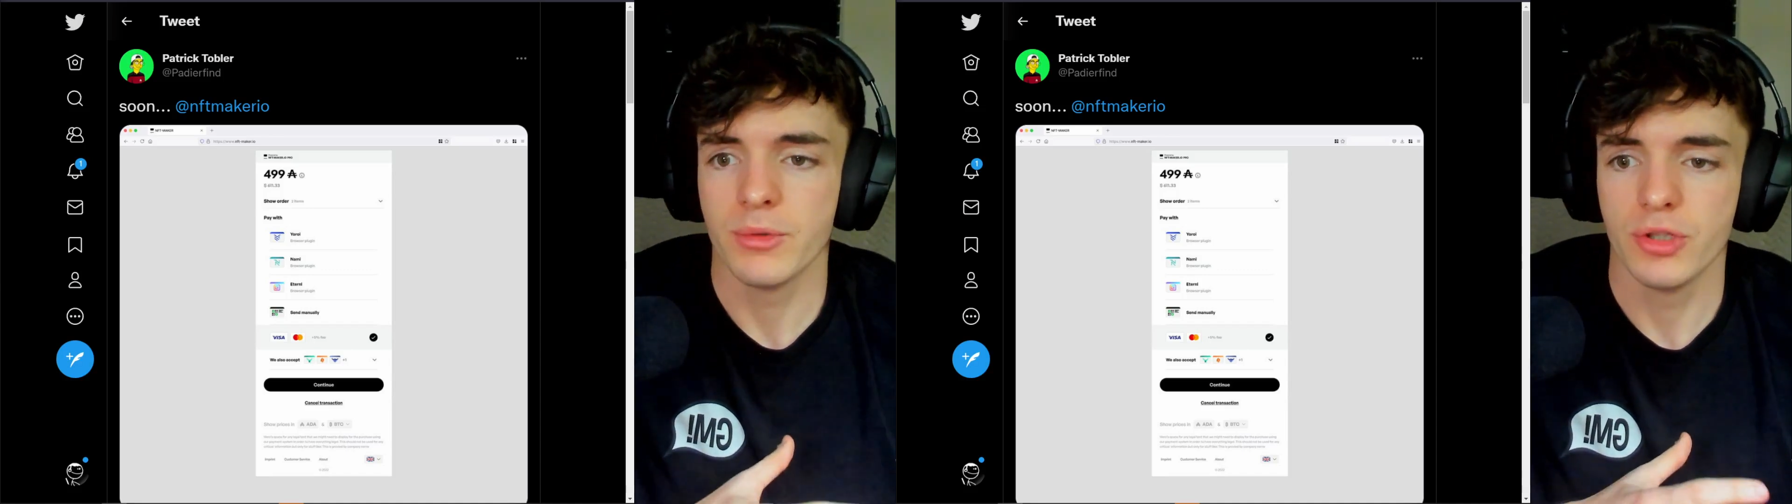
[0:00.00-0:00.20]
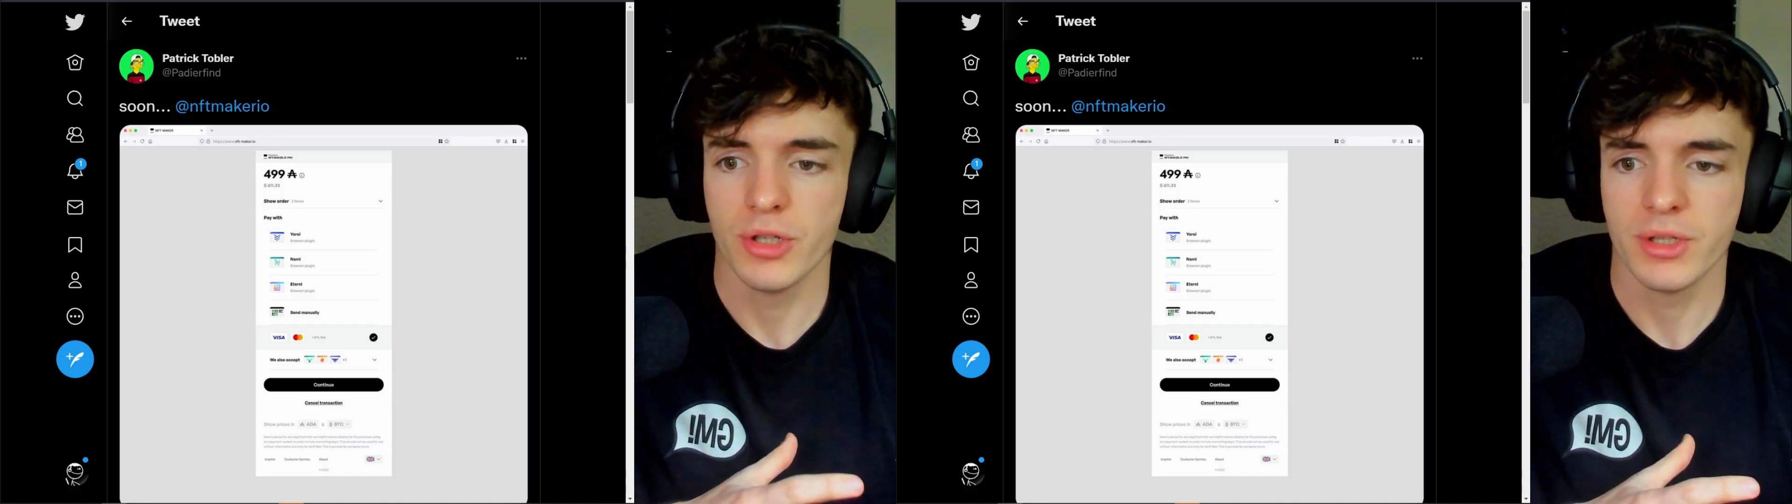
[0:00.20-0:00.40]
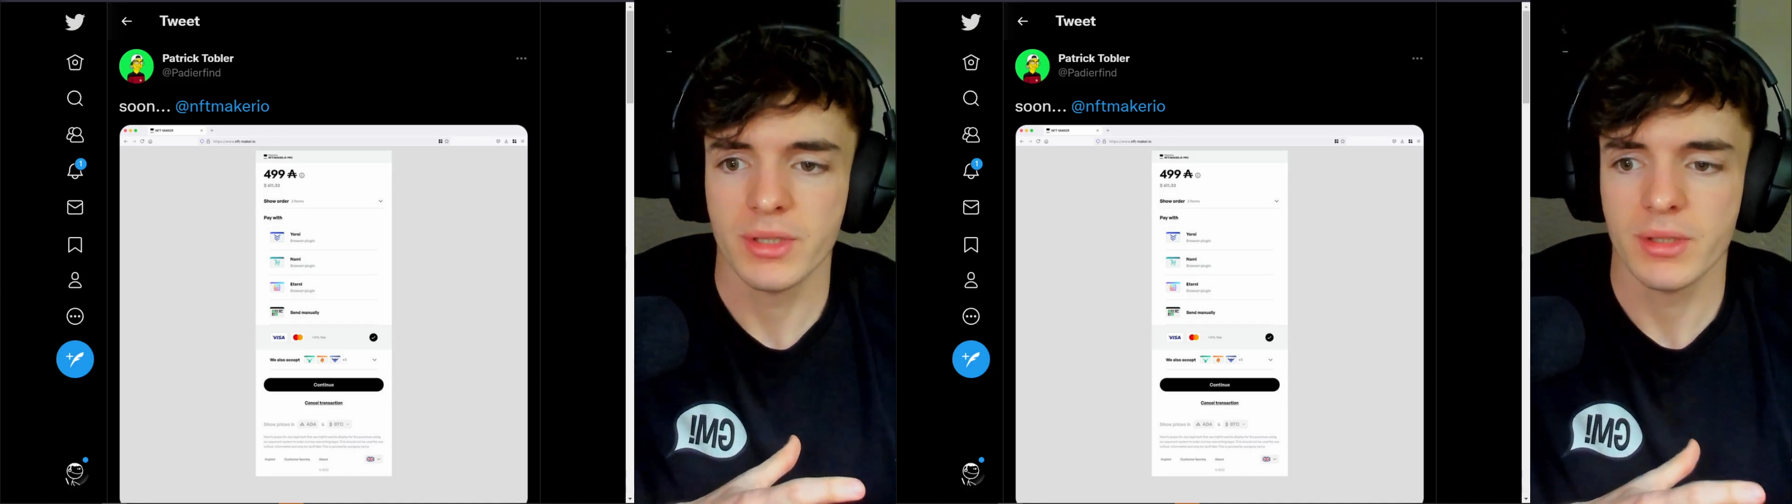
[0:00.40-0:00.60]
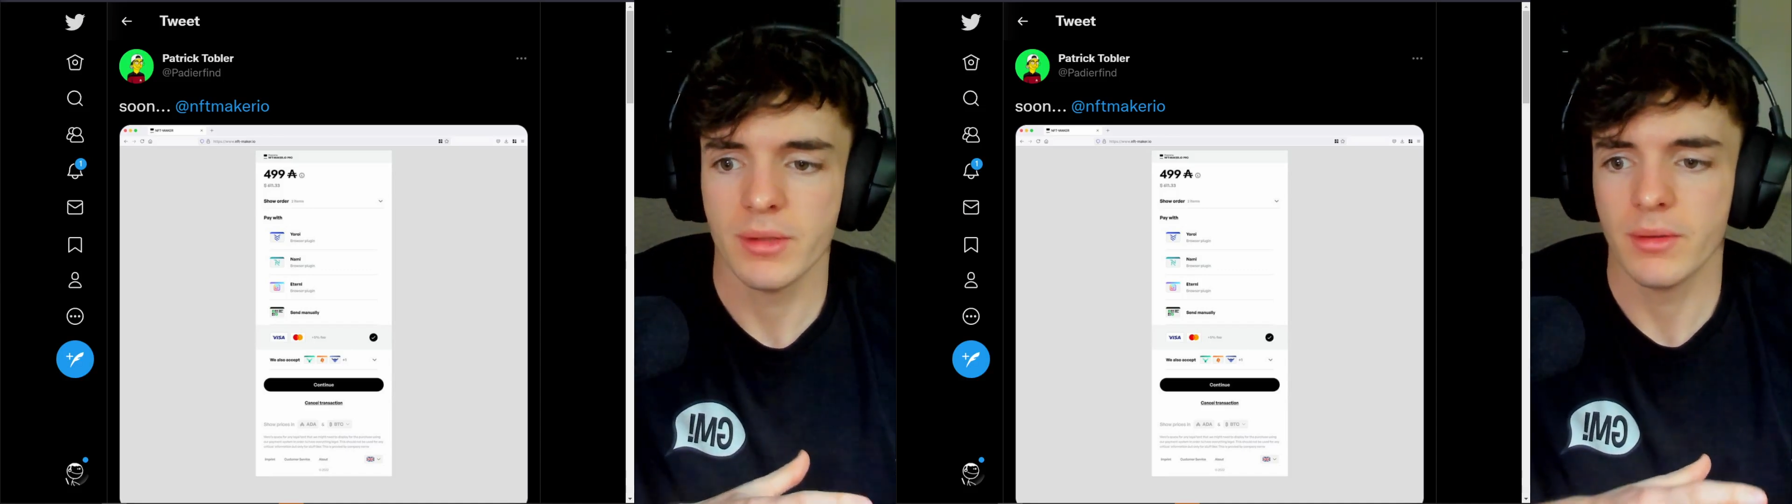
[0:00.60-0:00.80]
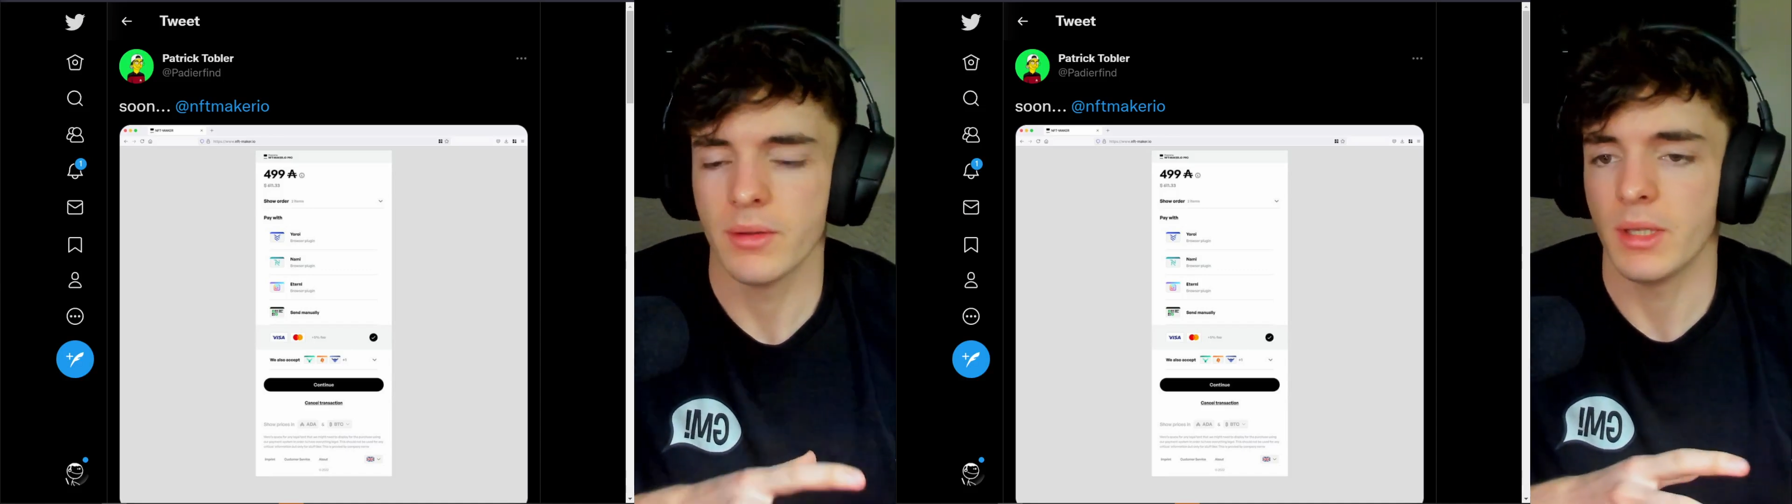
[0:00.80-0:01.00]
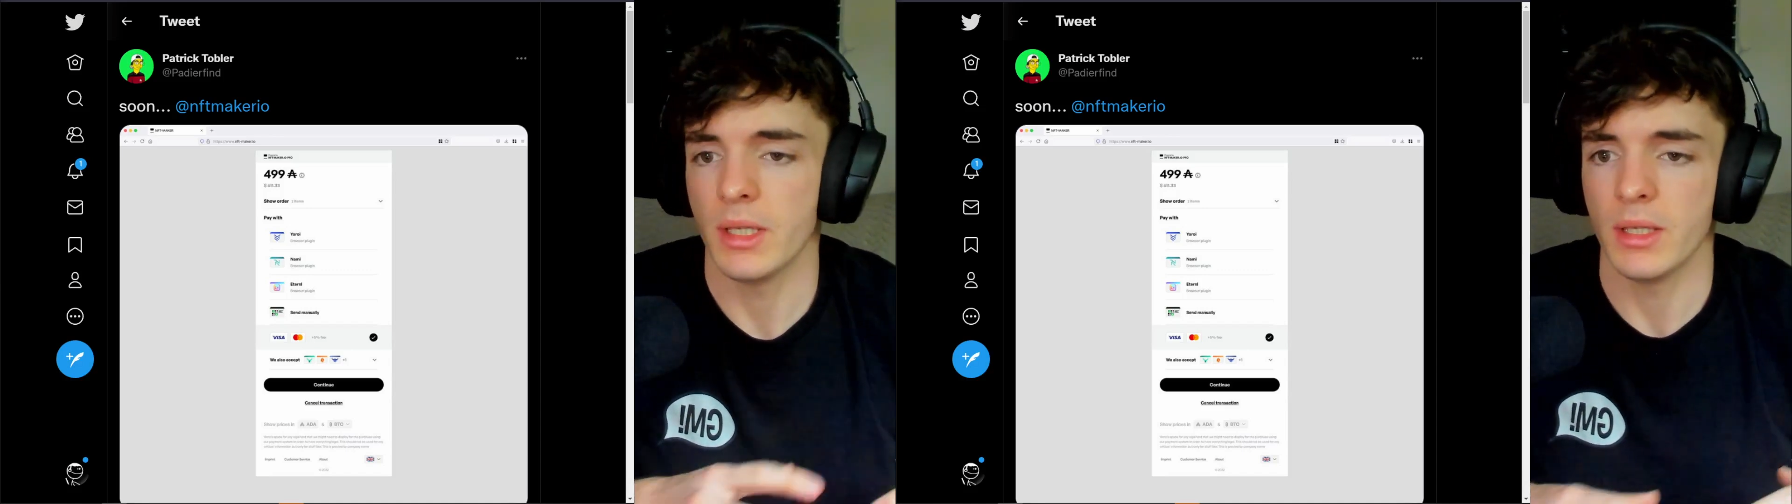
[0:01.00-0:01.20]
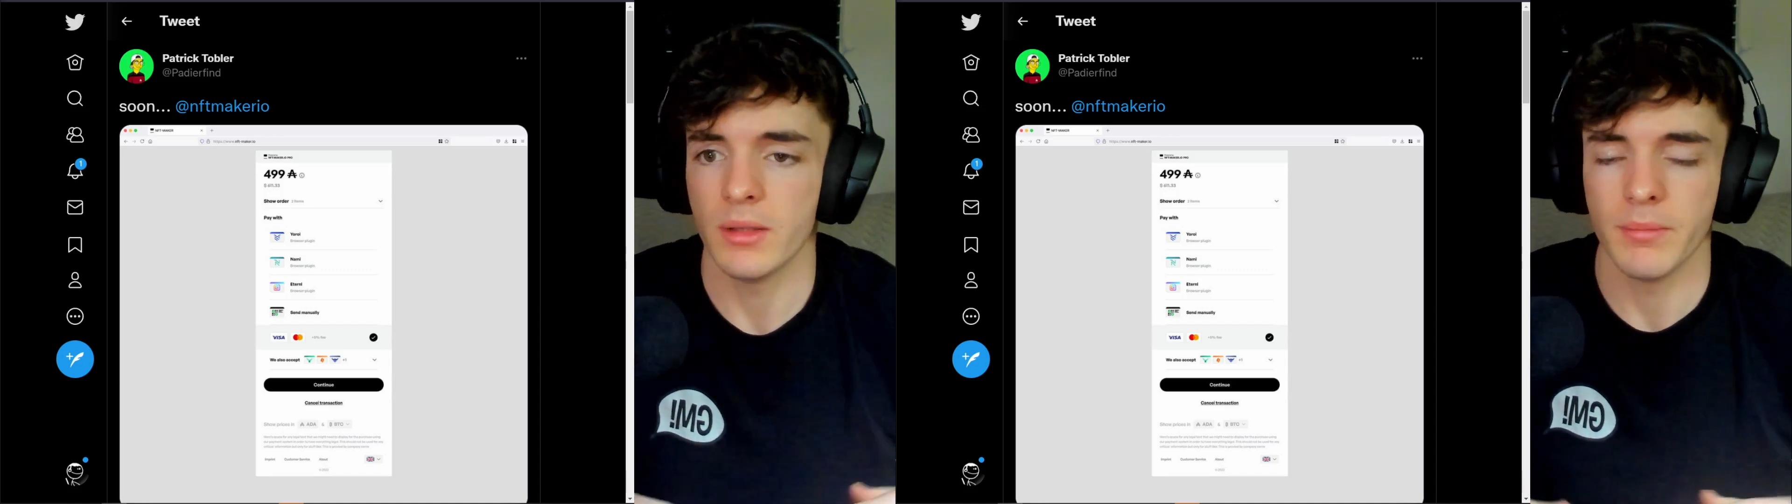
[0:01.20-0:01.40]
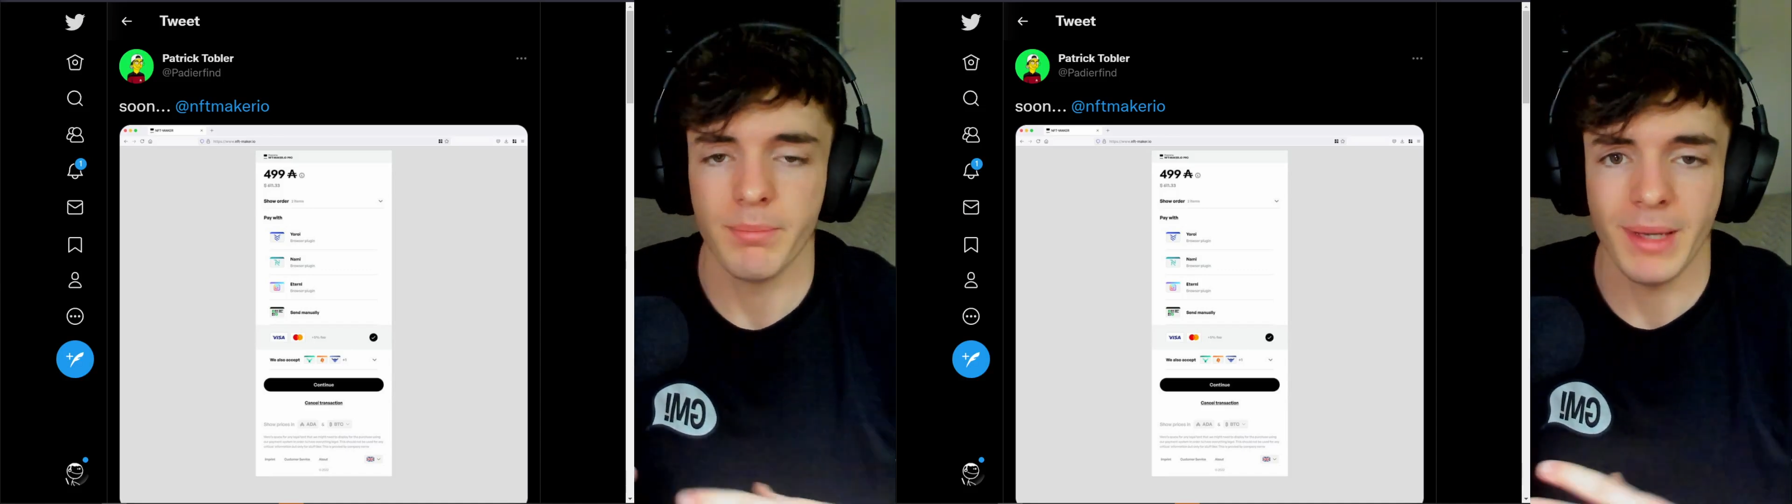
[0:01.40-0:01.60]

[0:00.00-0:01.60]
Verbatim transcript: just the